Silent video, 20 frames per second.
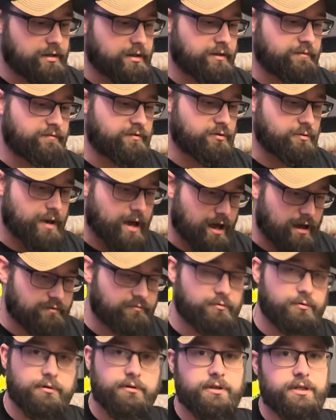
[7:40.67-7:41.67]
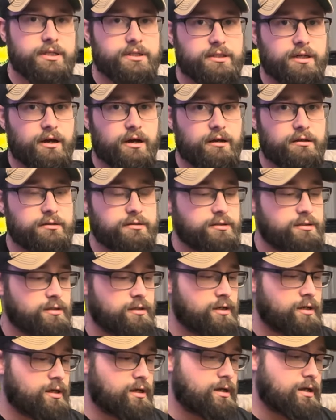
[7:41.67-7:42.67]
If you have one of these guns
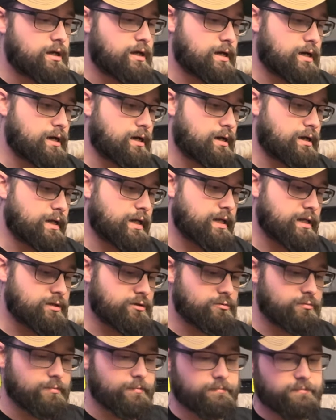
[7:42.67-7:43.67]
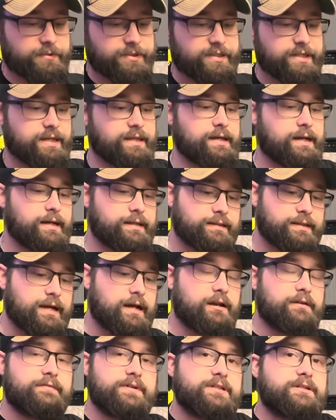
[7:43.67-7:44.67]
and you see that it's
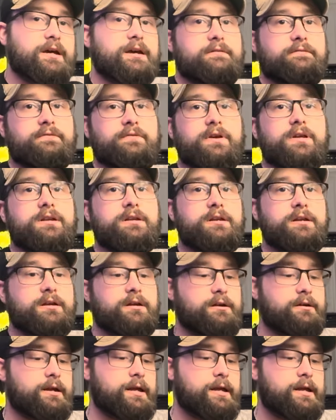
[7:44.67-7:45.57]
kind of a tight fit in here,